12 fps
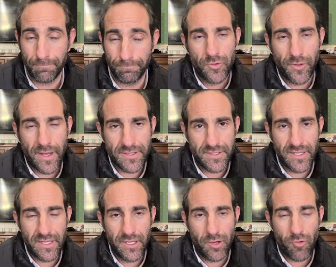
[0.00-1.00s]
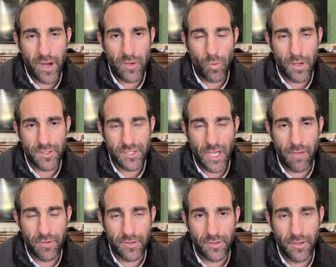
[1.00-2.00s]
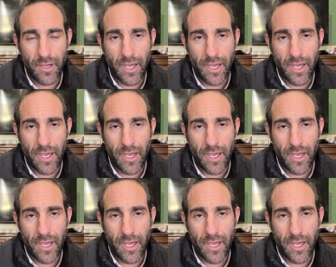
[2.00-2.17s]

So that's the grade ones covered.